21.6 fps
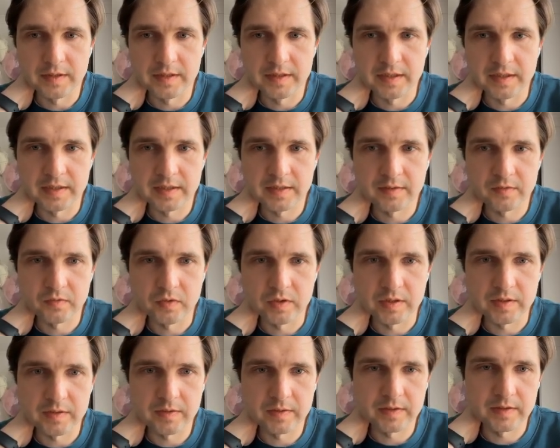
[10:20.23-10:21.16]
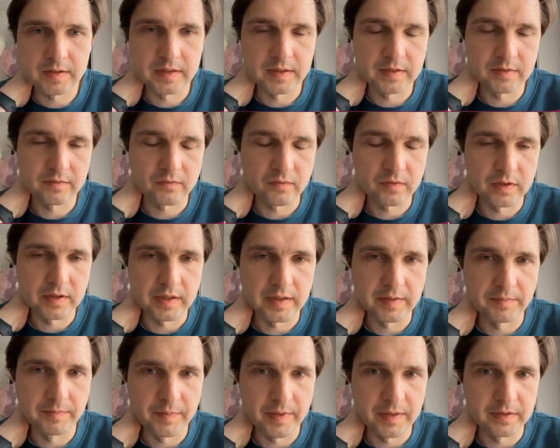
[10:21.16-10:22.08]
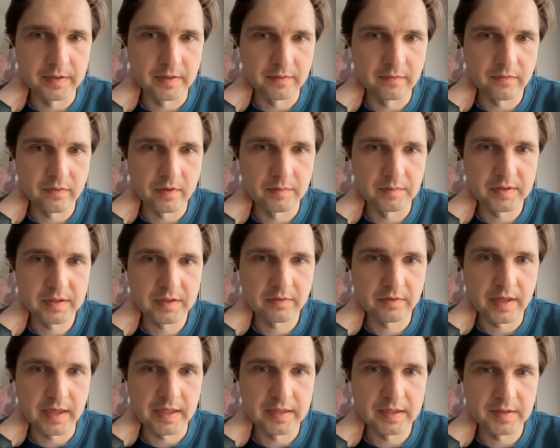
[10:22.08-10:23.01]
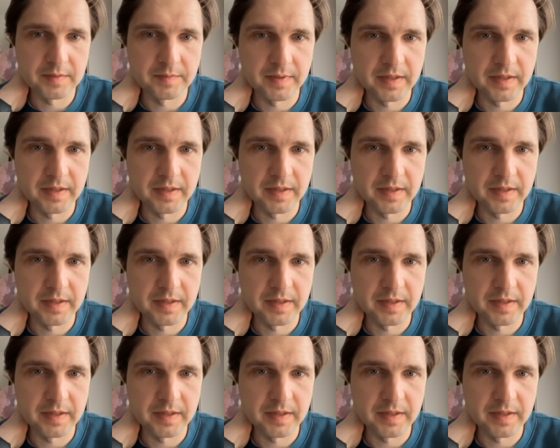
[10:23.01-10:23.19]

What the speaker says: just really building from scratch.